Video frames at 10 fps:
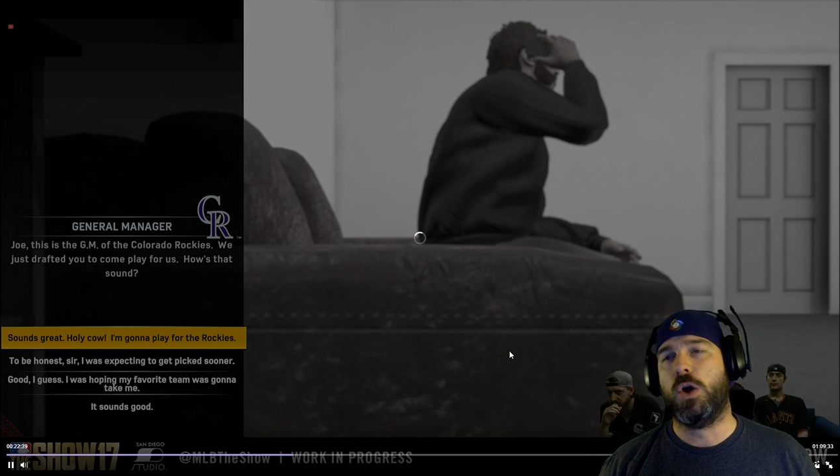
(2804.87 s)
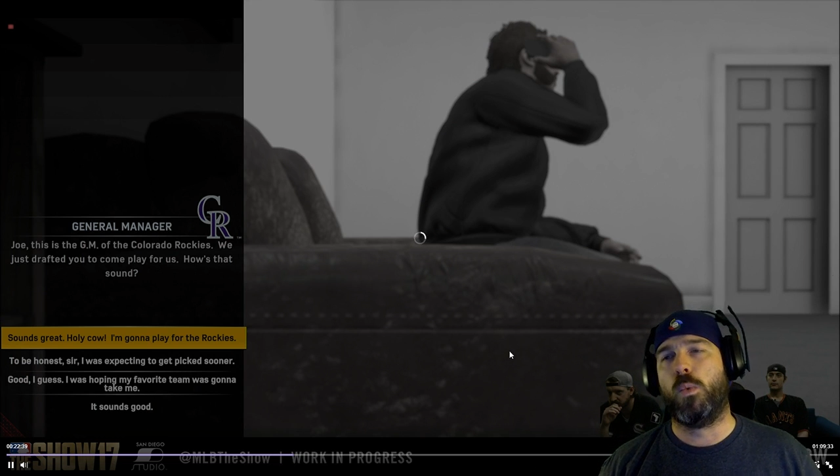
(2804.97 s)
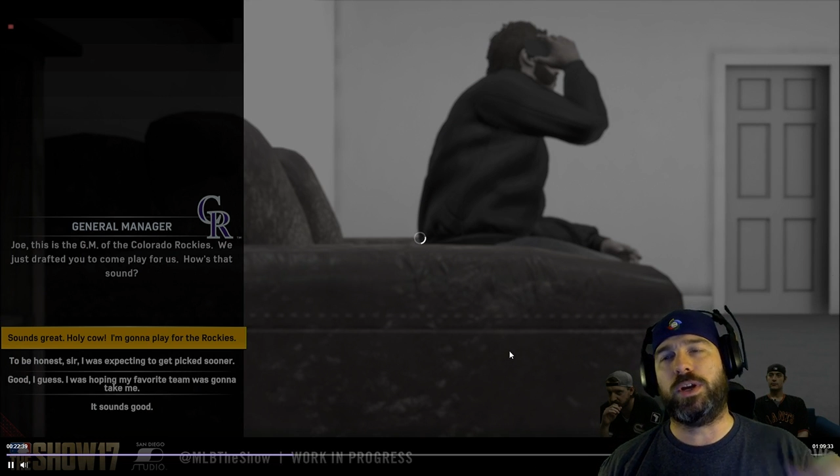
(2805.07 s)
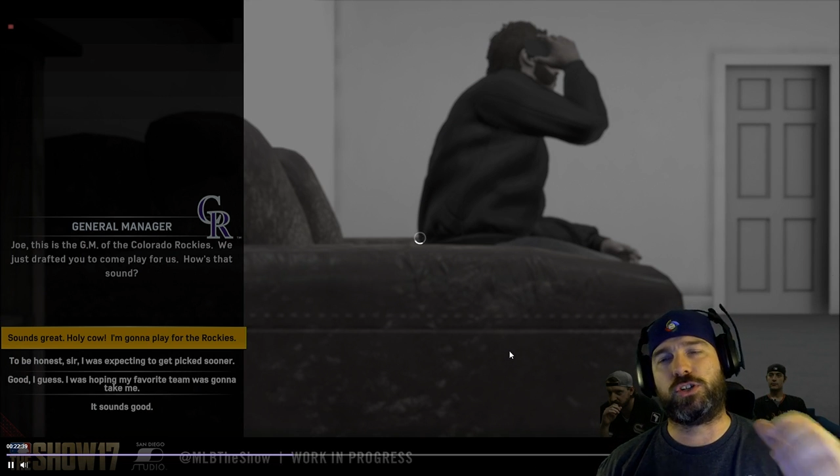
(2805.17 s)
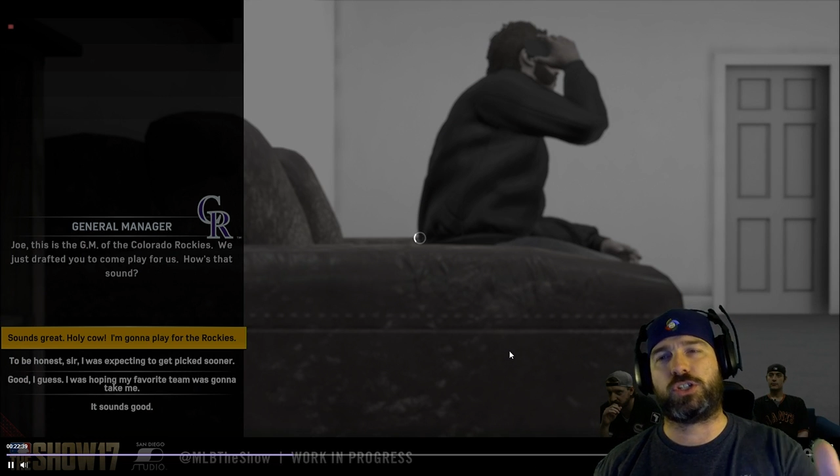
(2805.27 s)

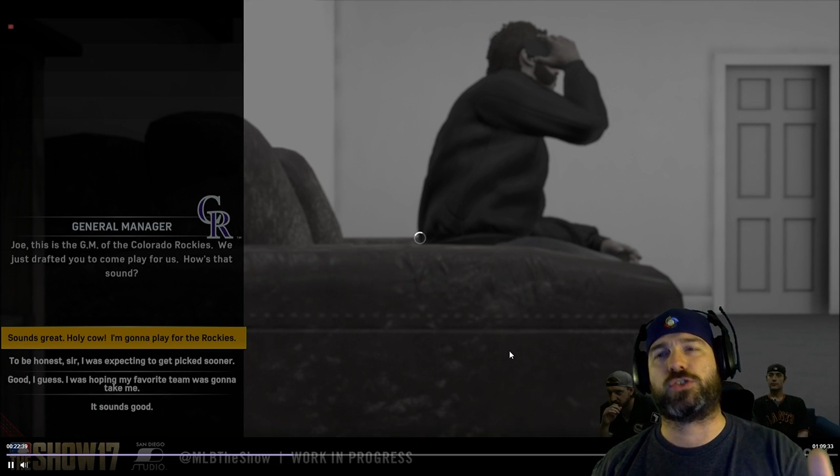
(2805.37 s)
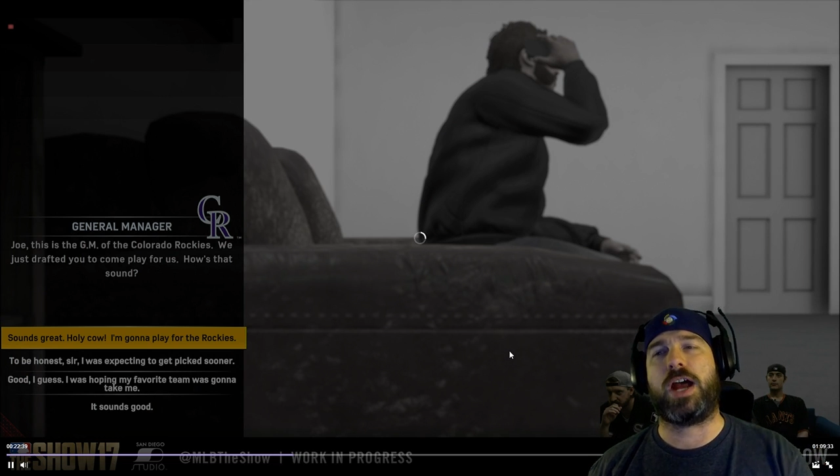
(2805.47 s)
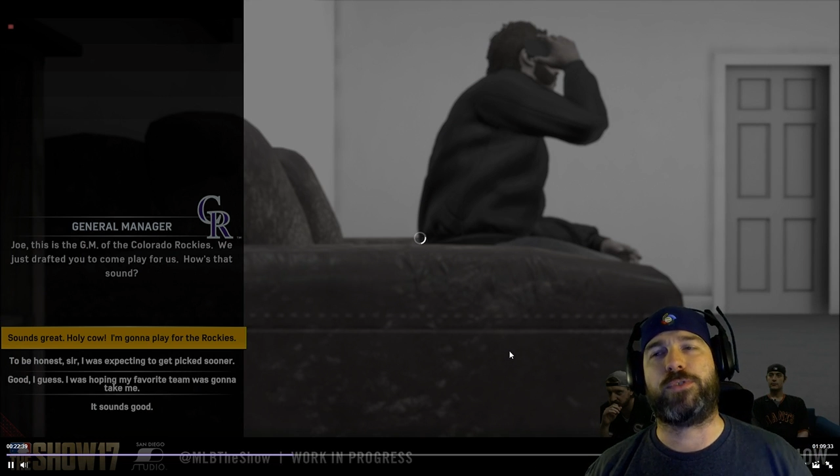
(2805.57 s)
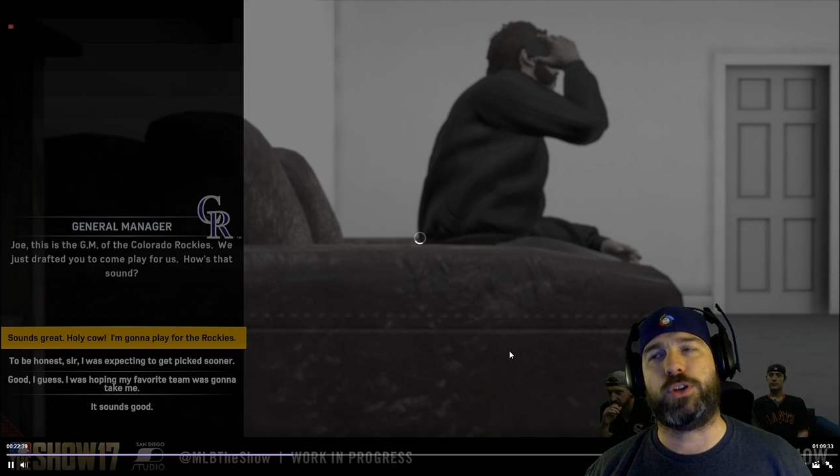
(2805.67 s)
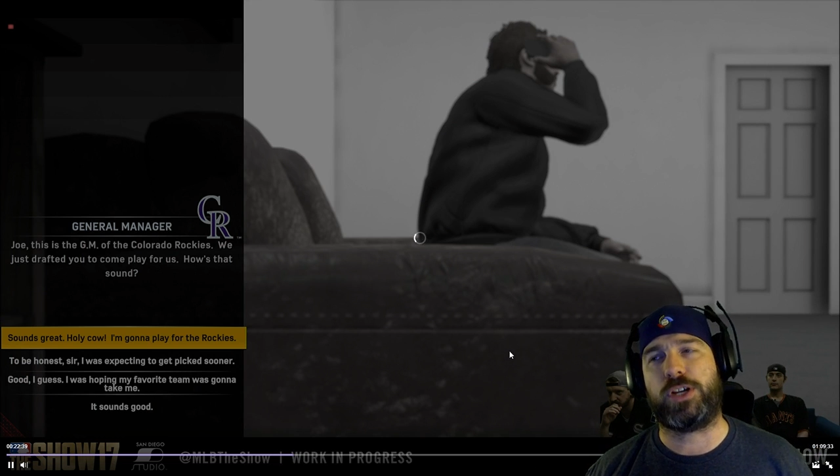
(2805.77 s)
We just
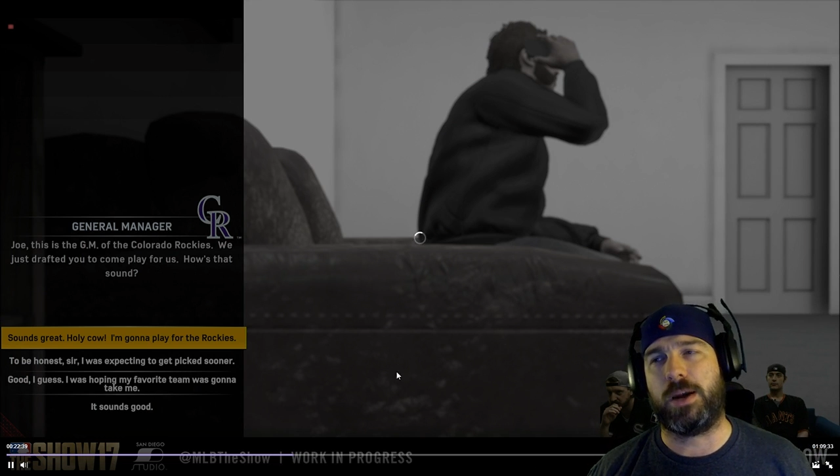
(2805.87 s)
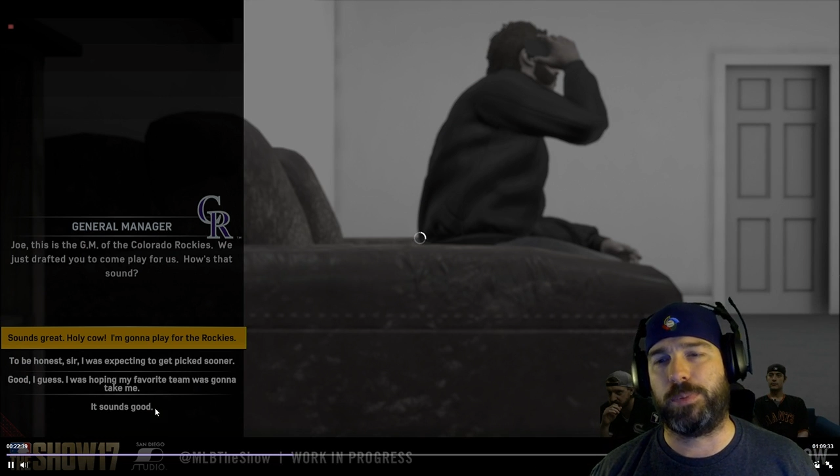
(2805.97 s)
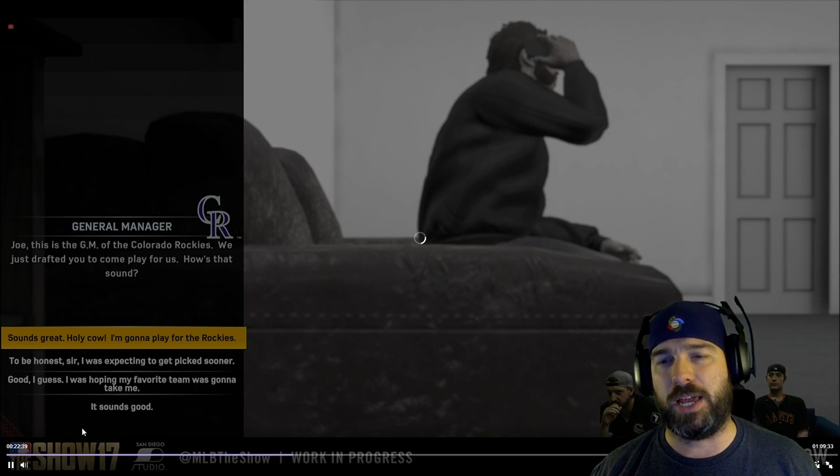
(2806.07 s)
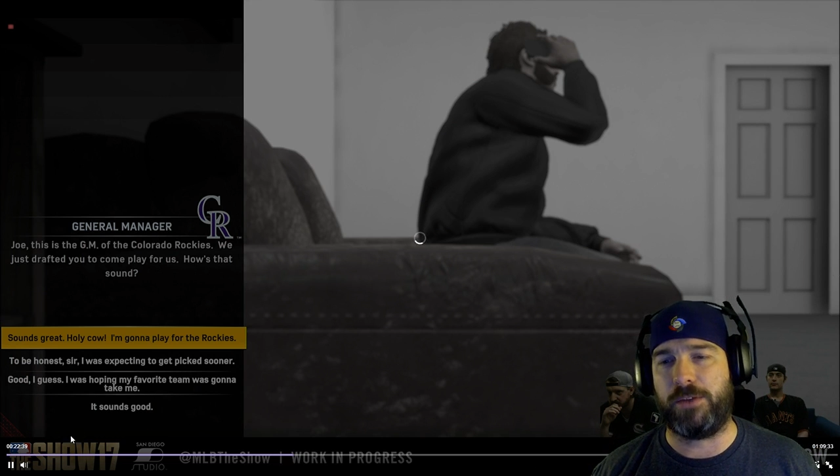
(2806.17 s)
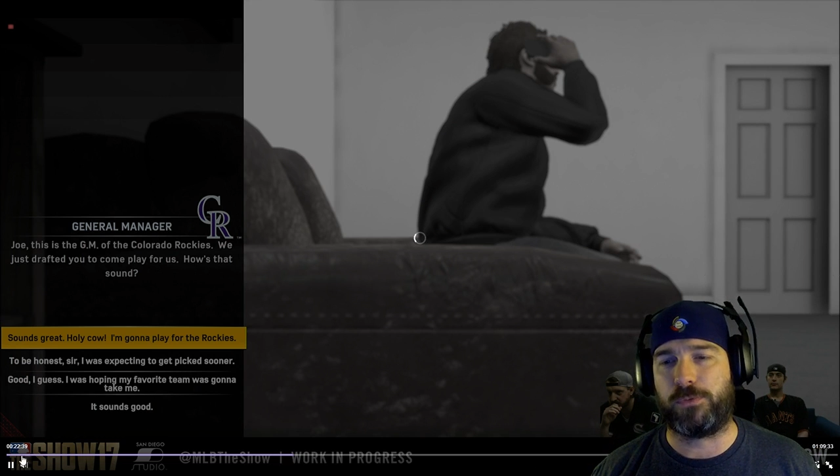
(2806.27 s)
drafted you to come
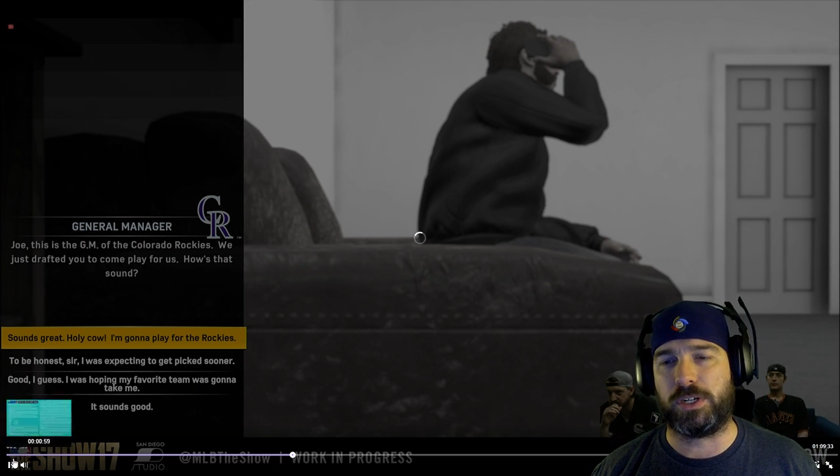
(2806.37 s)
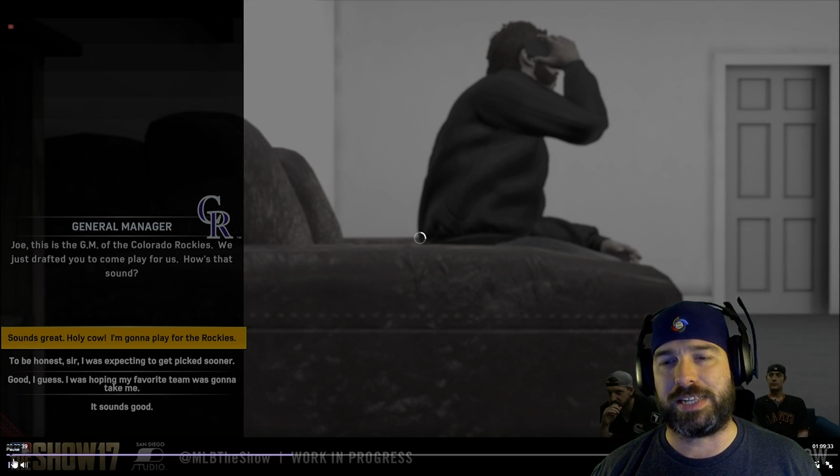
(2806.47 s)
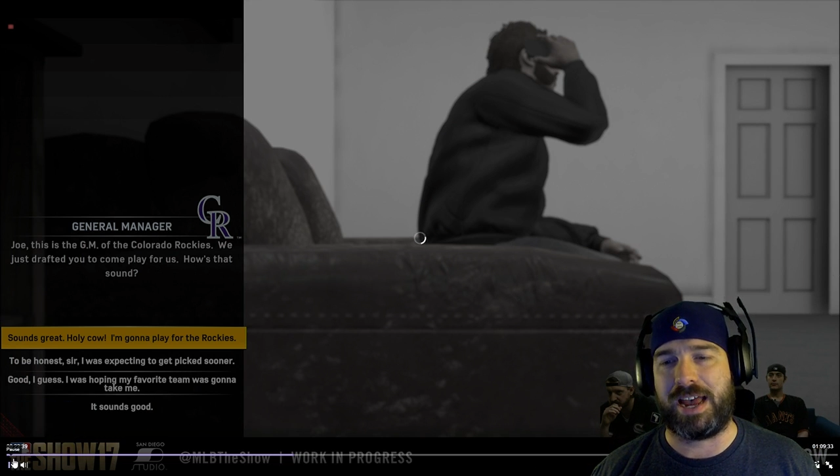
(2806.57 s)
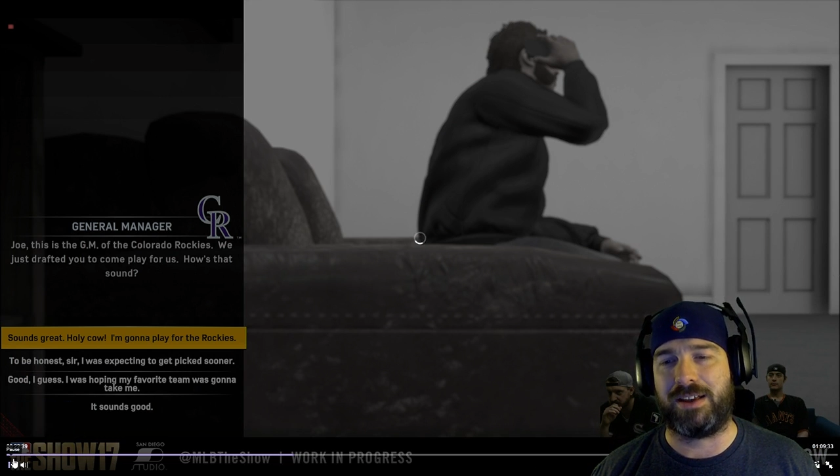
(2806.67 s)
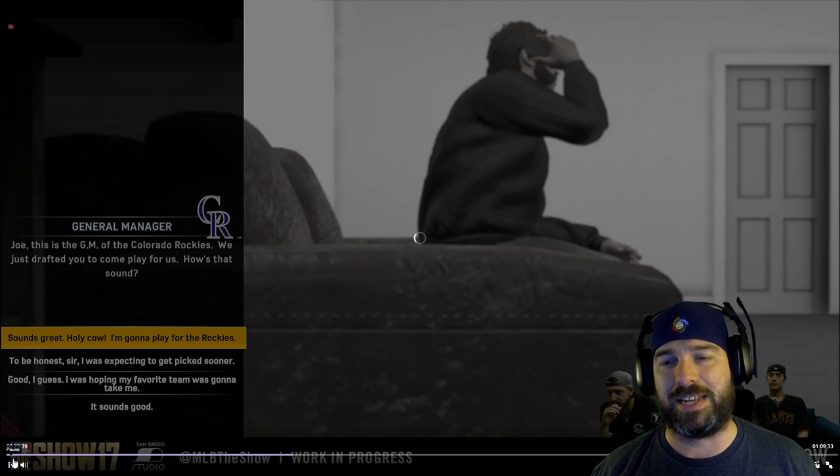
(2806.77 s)
play for us.
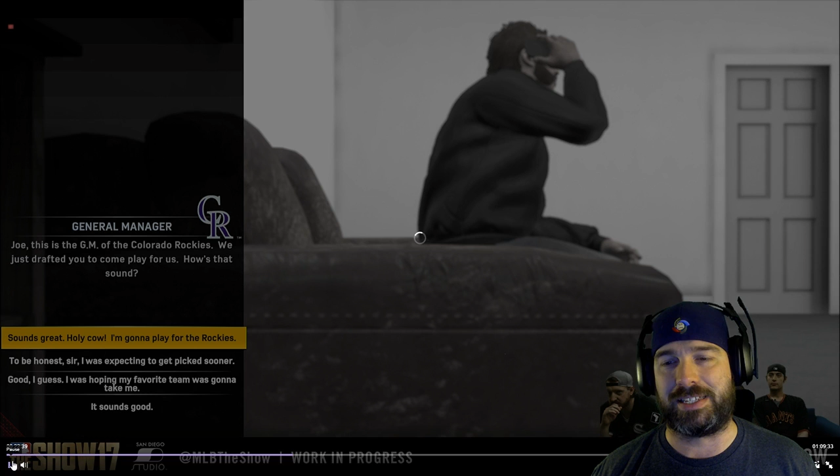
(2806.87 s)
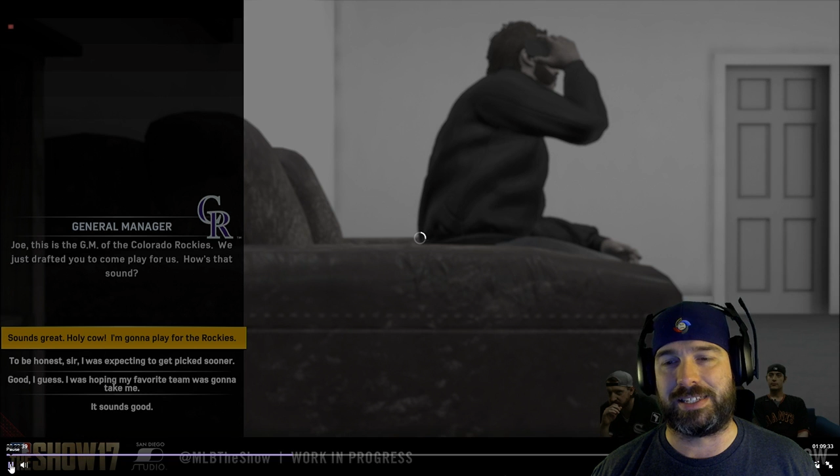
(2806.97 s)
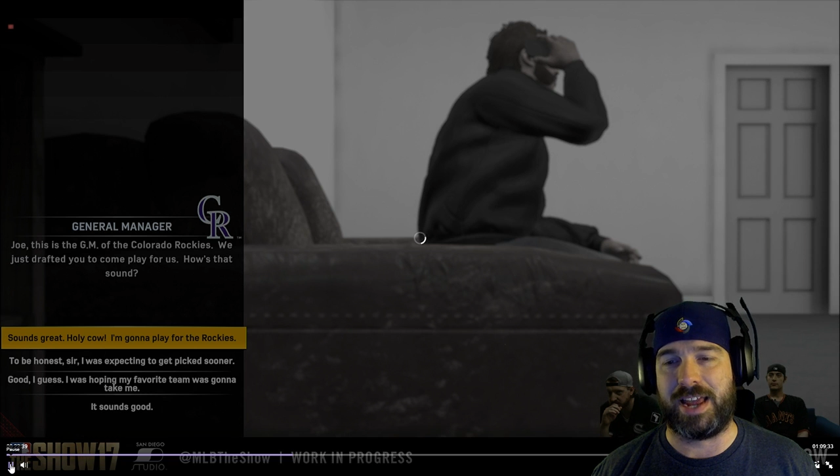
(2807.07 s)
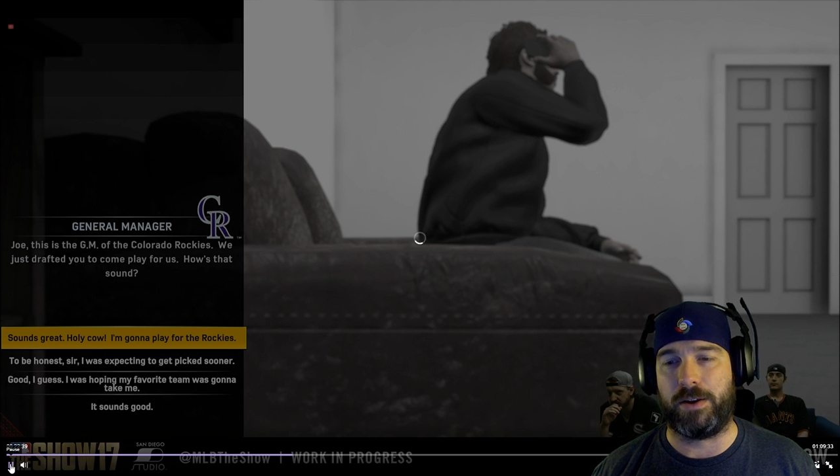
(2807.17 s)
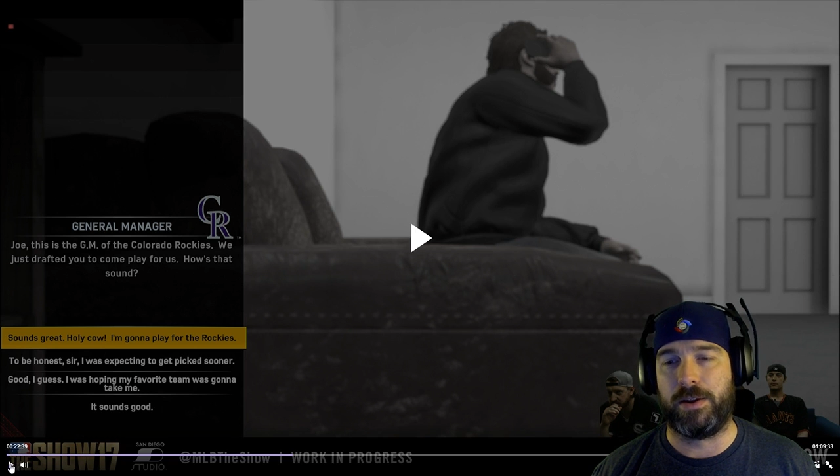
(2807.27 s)
How does that
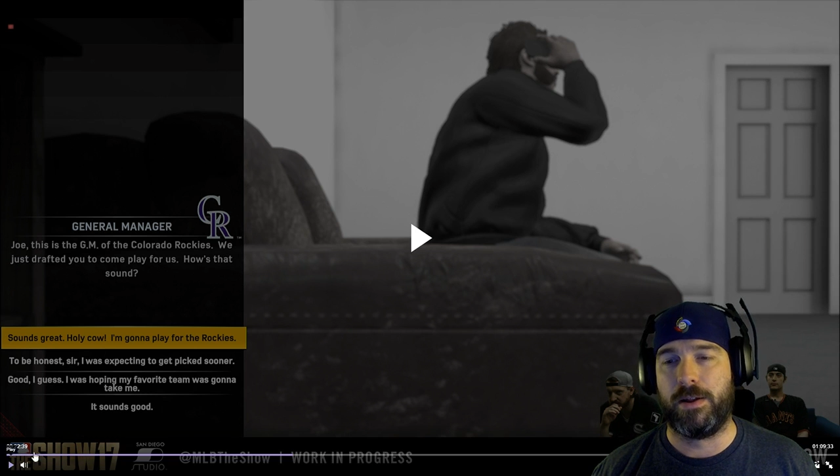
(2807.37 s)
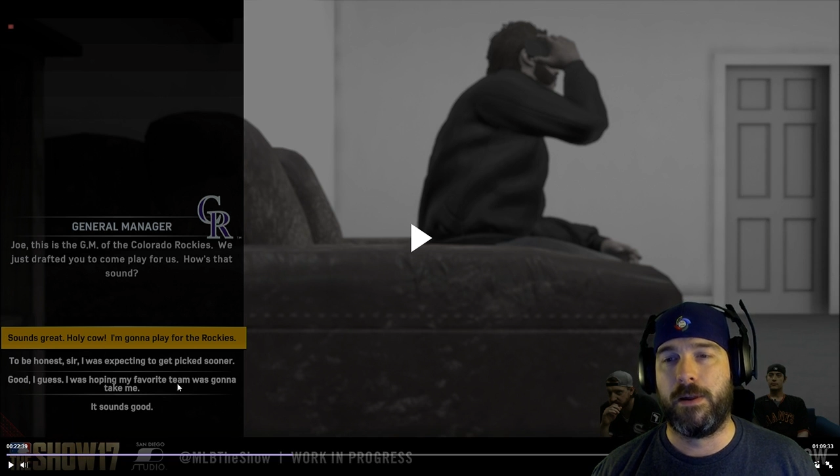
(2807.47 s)
sound?